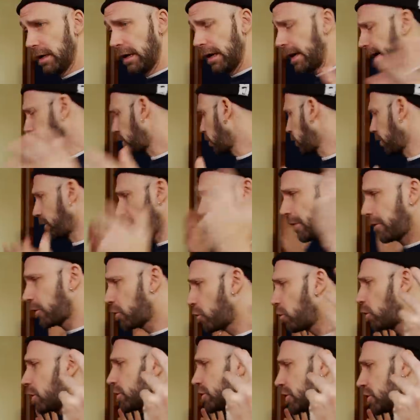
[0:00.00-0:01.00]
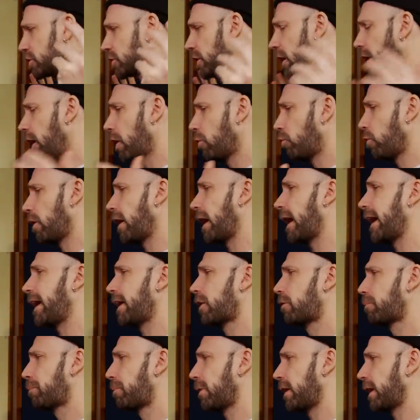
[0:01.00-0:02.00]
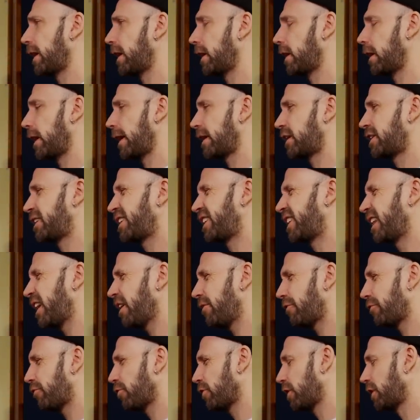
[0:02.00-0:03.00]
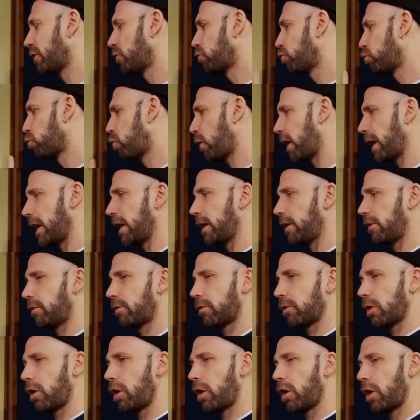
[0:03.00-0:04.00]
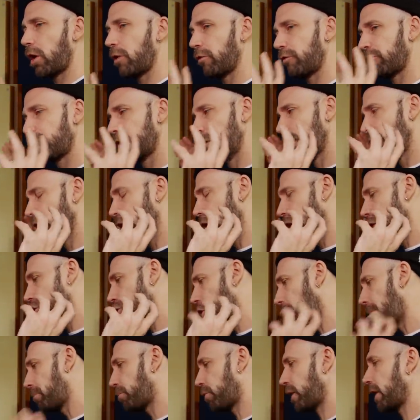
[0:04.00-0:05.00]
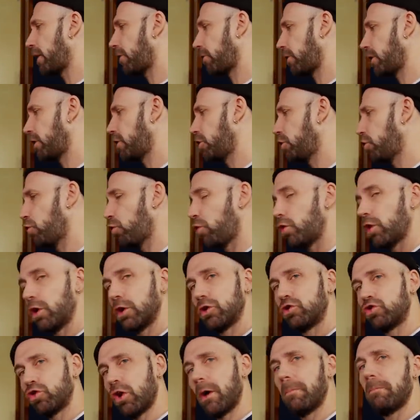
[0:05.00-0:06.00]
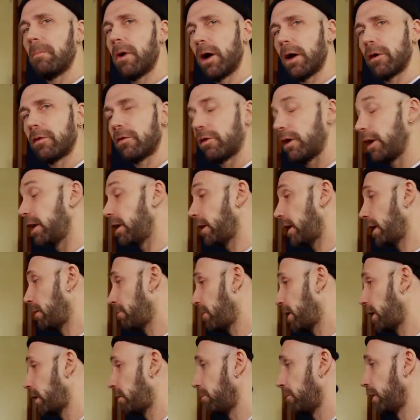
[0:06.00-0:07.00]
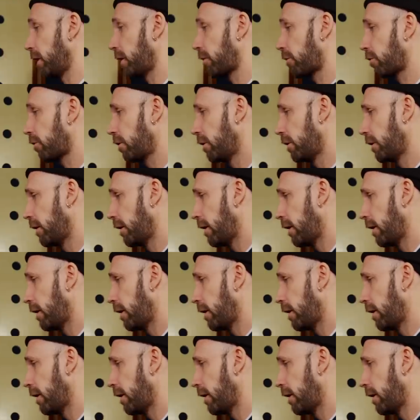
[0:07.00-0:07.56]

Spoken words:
like all the other courses, where I explain like different ways of compressing your drum bus in a metal mix.